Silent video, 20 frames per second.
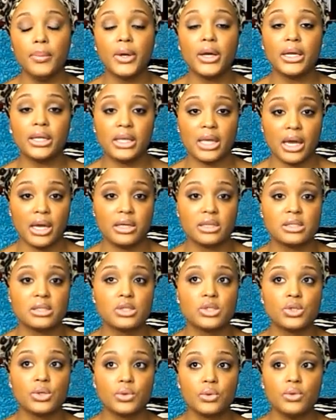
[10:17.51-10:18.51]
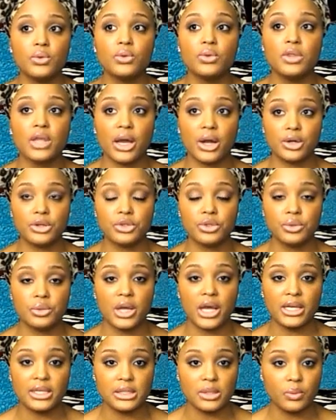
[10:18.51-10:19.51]
But yes, two there are
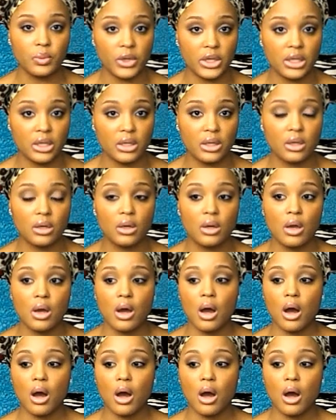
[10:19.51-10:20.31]
two days a week.